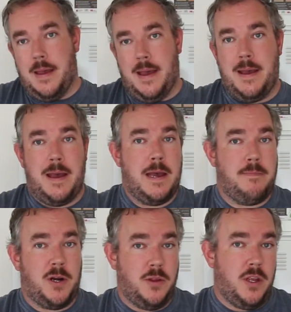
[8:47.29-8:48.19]

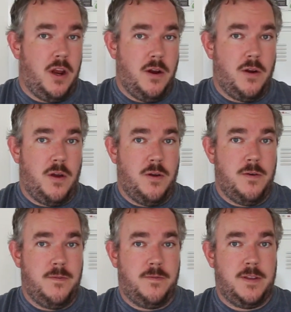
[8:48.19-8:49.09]
But on the note
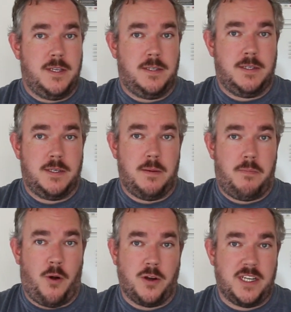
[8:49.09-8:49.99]
of this
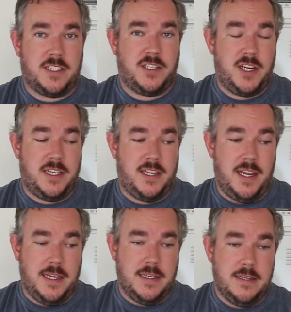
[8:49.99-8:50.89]
Project
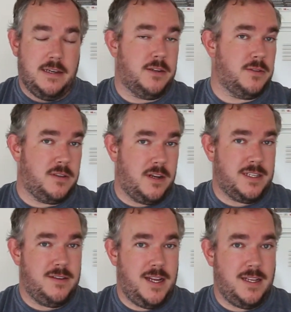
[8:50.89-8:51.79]
GT, I'd also
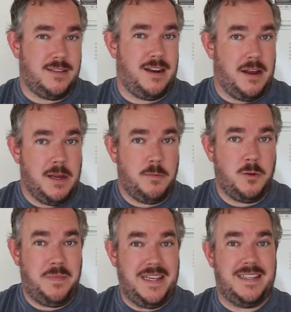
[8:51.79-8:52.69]
like to announce that I
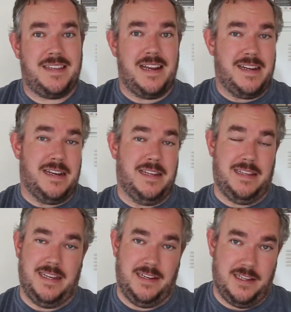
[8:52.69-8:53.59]
will be selling it at
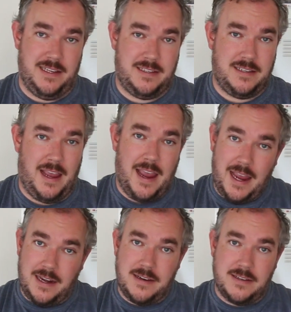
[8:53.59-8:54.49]
the end of this,
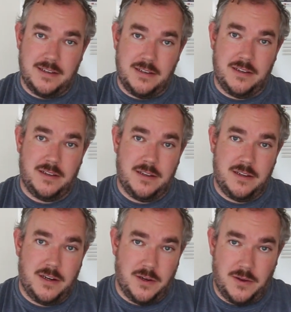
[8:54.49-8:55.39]
and
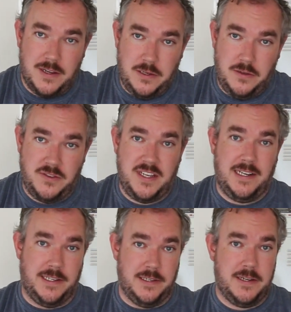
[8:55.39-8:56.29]
not in New
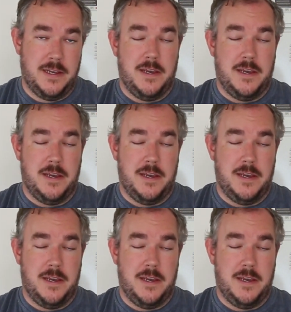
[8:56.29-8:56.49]
Zealand.